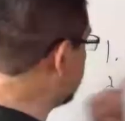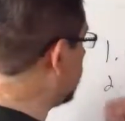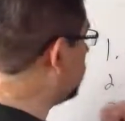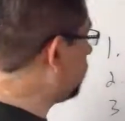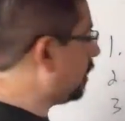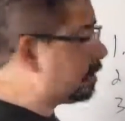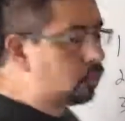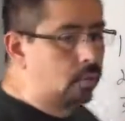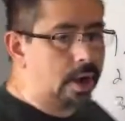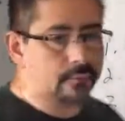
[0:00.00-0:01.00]
second thing
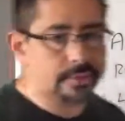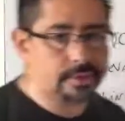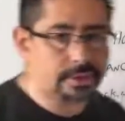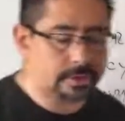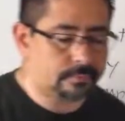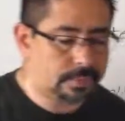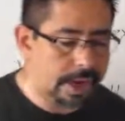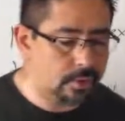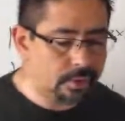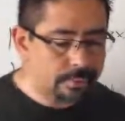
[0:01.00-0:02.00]
is relevancy.
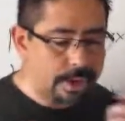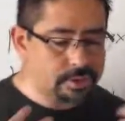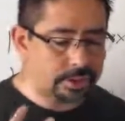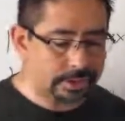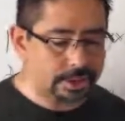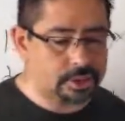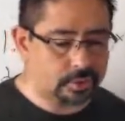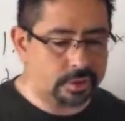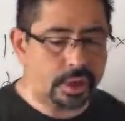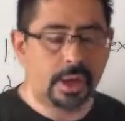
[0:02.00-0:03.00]
I know the Bounce House
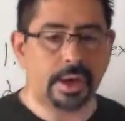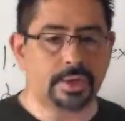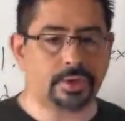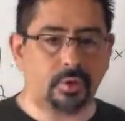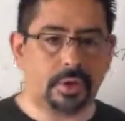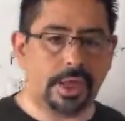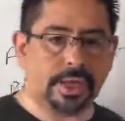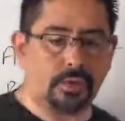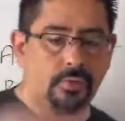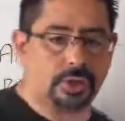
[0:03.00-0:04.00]
industry are still
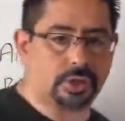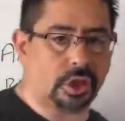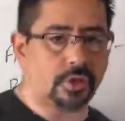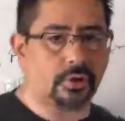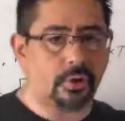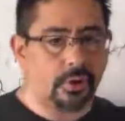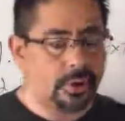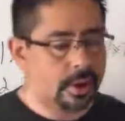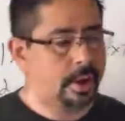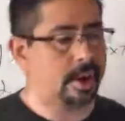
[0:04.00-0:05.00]
linking with each
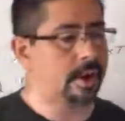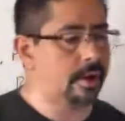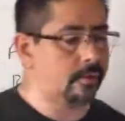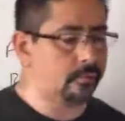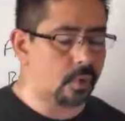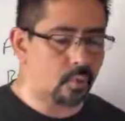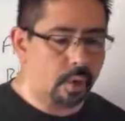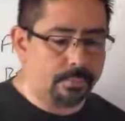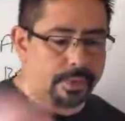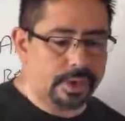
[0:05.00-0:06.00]
other from
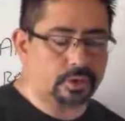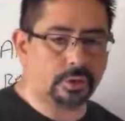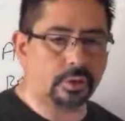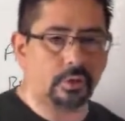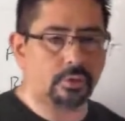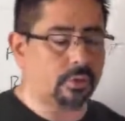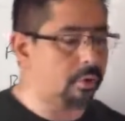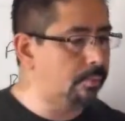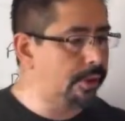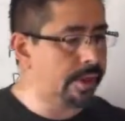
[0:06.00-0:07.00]
one page to another.
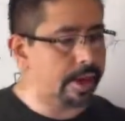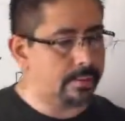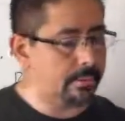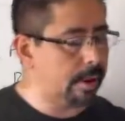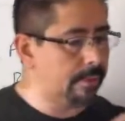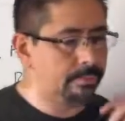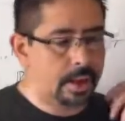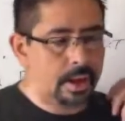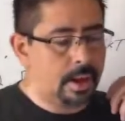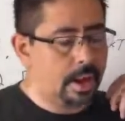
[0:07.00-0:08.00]
Your buddy got
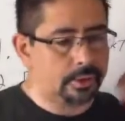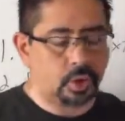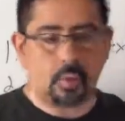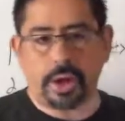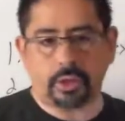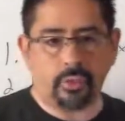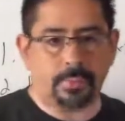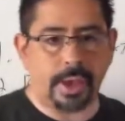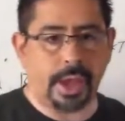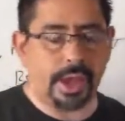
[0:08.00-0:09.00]
a
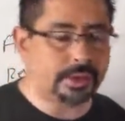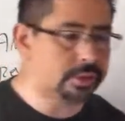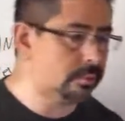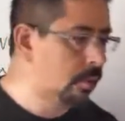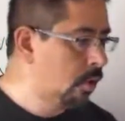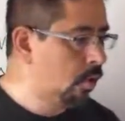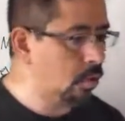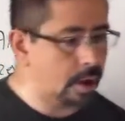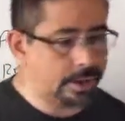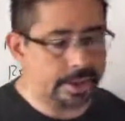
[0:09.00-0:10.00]
directory page,
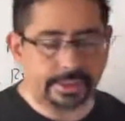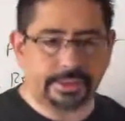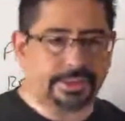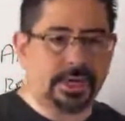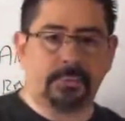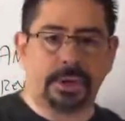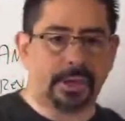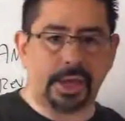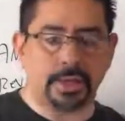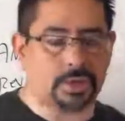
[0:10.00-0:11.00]
calling it deep
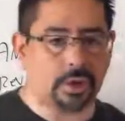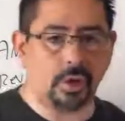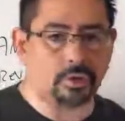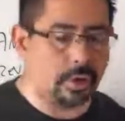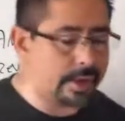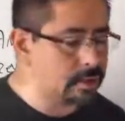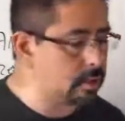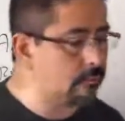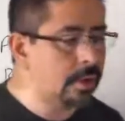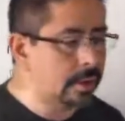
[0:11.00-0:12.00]
link SEO, all that
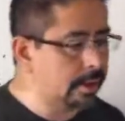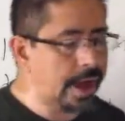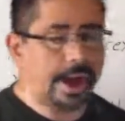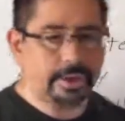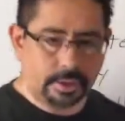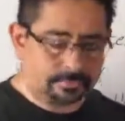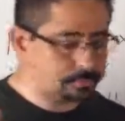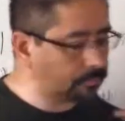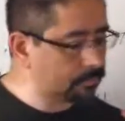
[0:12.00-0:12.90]
stuff. Guys,